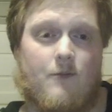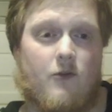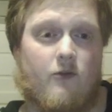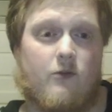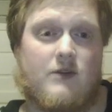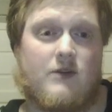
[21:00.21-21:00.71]

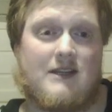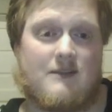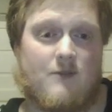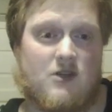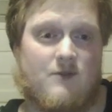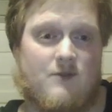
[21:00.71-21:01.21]
route is
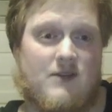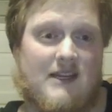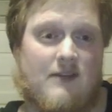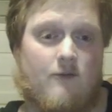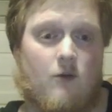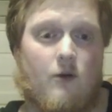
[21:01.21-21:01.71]
bishop to
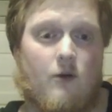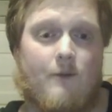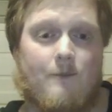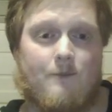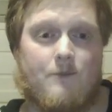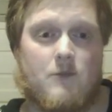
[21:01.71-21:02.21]
e4.
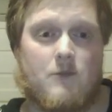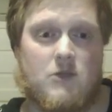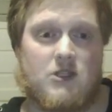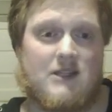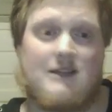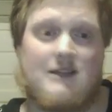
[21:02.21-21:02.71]

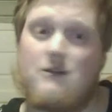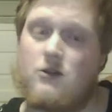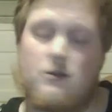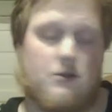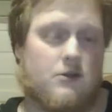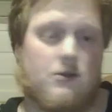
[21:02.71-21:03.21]

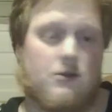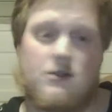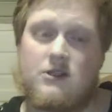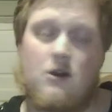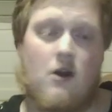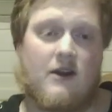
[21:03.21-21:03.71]

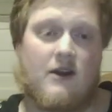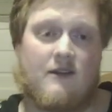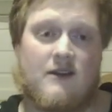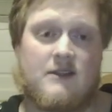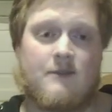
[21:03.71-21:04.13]
Just guarding this.